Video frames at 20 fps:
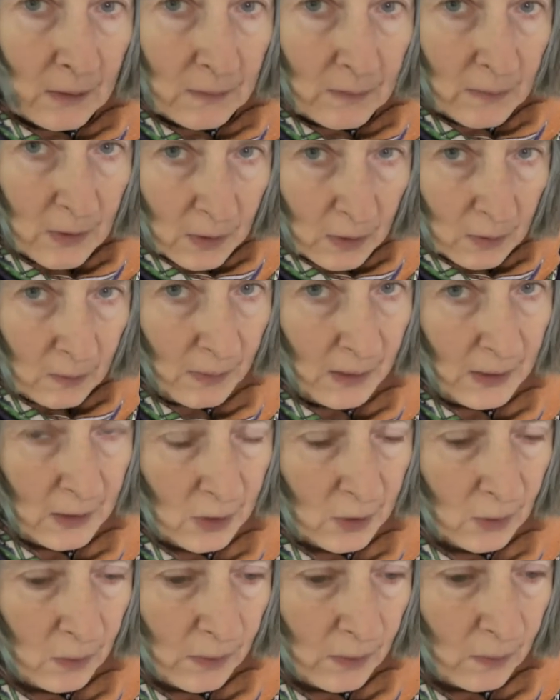them too
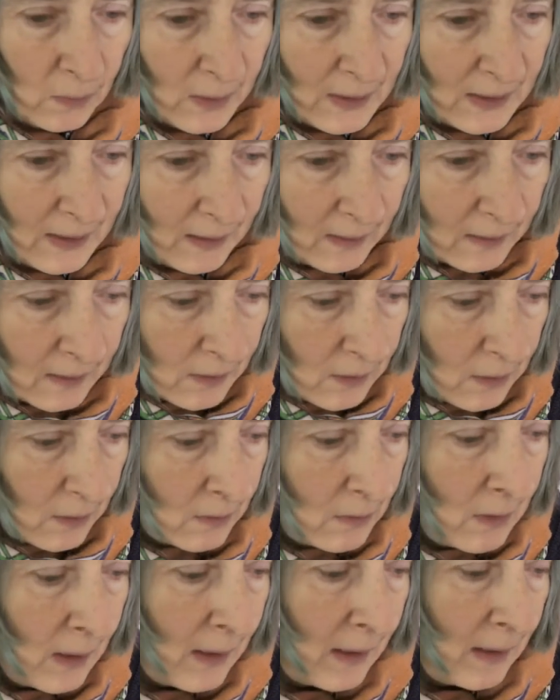much, although what I'll
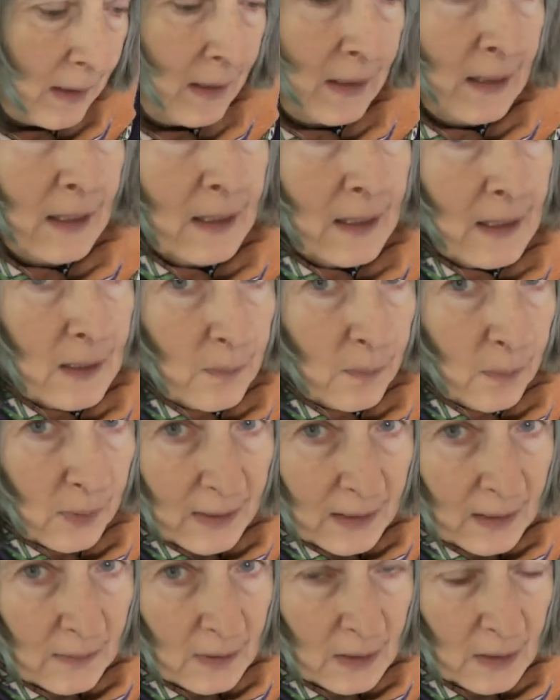do is
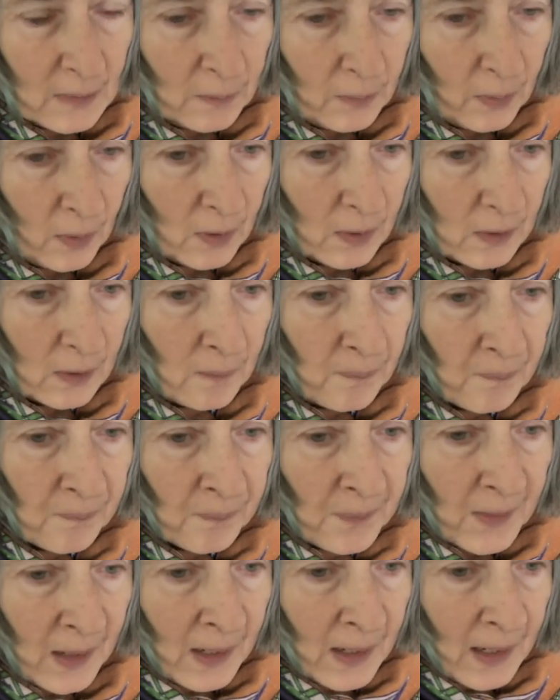bring them to the boil
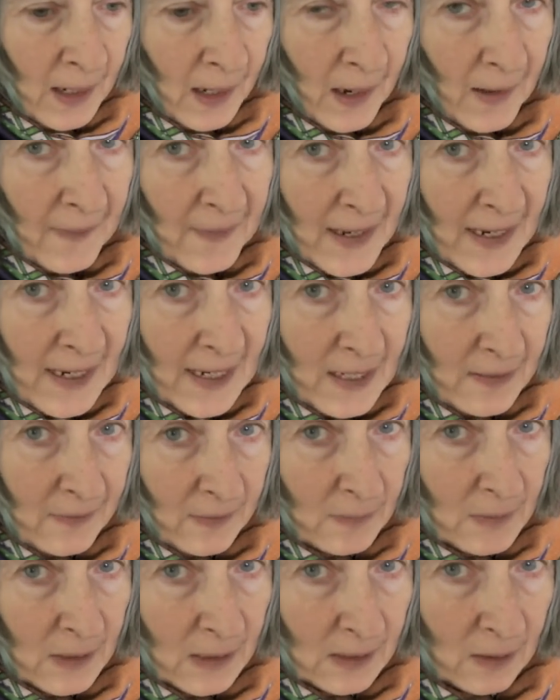and then leave
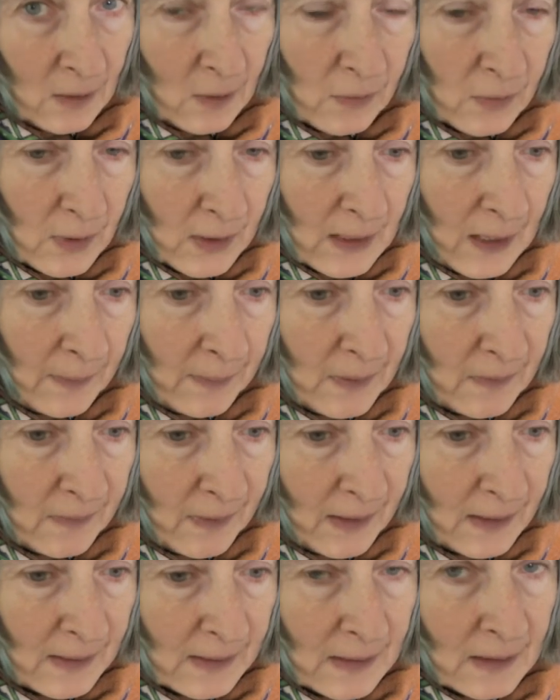them to soak for a couple of
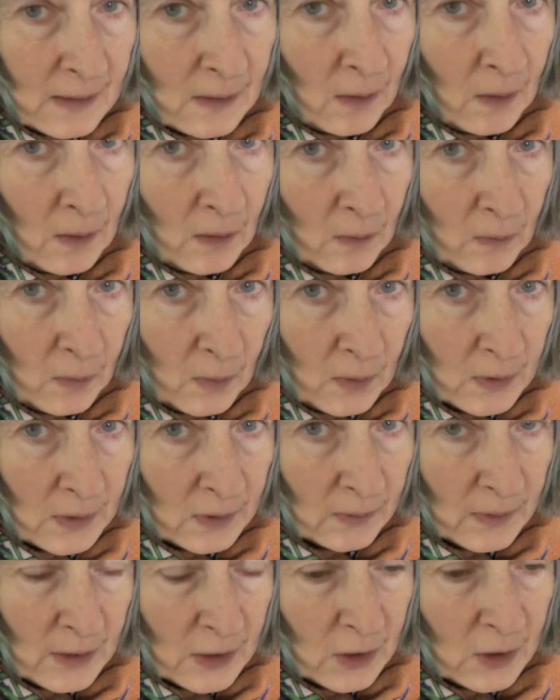hours in the hot water,
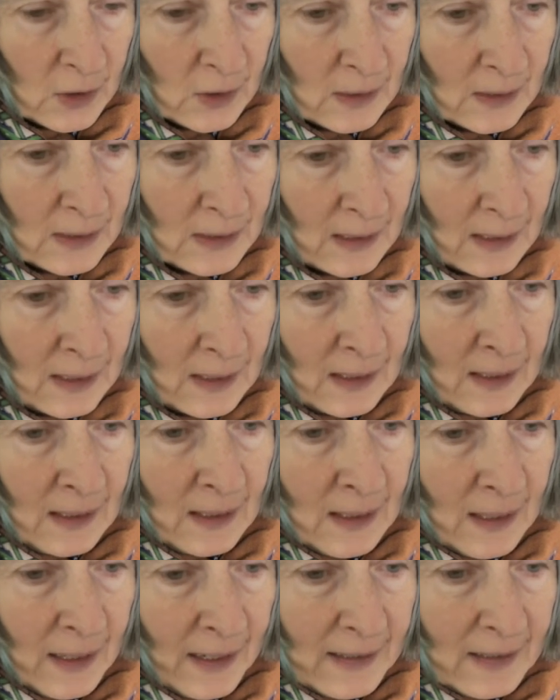which should
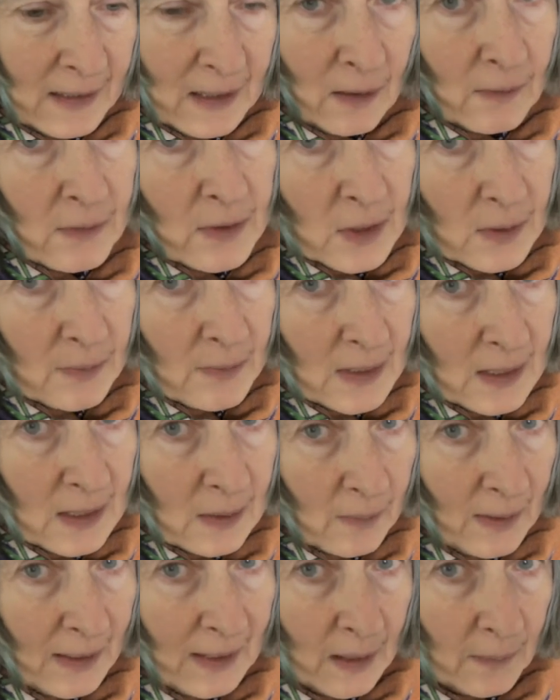encourage them to
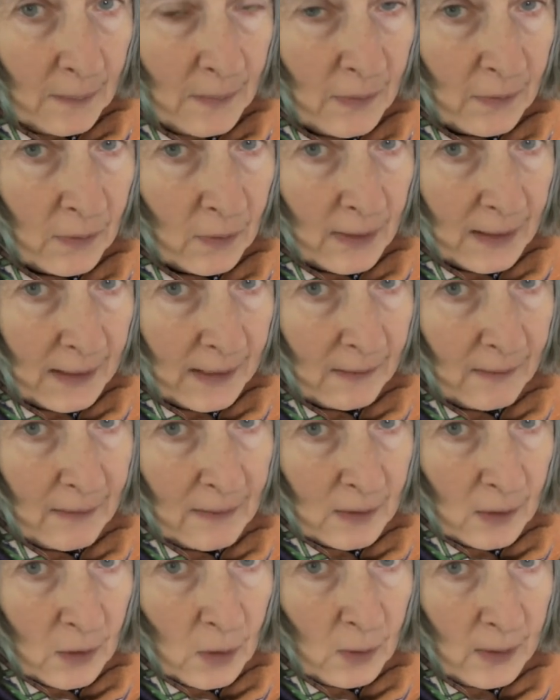swell up before I get around
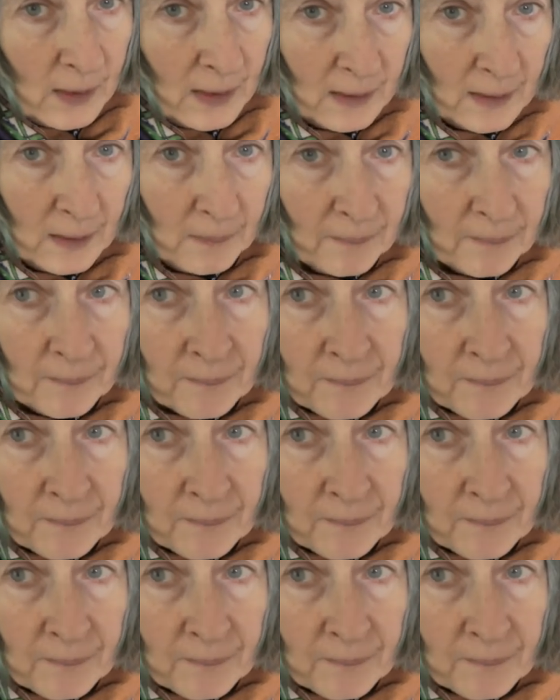to cooking them.